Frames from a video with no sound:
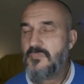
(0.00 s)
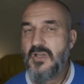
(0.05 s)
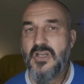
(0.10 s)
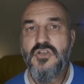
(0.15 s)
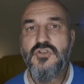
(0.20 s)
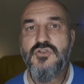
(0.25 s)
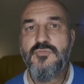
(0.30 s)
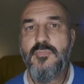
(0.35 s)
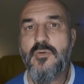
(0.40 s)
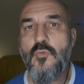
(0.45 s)
I
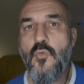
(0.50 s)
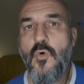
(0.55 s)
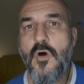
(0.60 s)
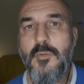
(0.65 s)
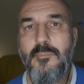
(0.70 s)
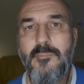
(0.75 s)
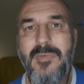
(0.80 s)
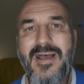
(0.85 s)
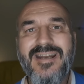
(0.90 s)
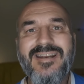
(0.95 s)
used to be
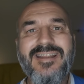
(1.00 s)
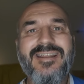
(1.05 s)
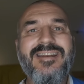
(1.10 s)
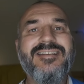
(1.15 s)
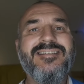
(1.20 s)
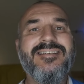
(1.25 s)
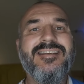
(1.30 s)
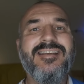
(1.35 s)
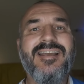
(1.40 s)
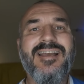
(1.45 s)
one man and
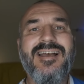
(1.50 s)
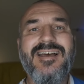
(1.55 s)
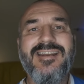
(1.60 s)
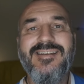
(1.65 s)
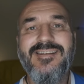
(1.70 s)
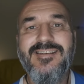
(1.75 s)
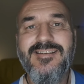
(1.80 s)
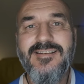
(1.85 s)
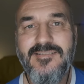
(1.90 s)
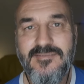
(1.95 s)
his
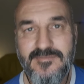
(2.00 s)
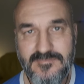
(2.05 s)
Canon.